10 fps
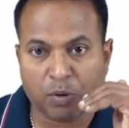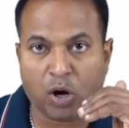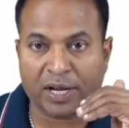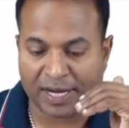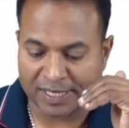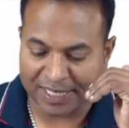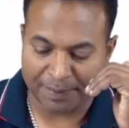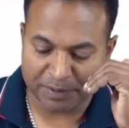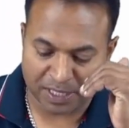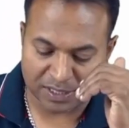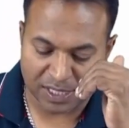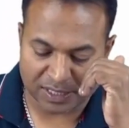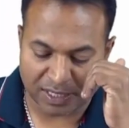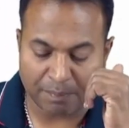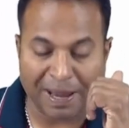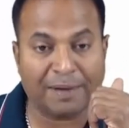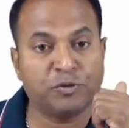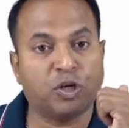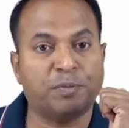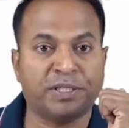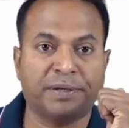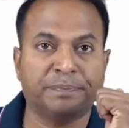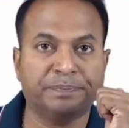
border enzymes results in malabsorption.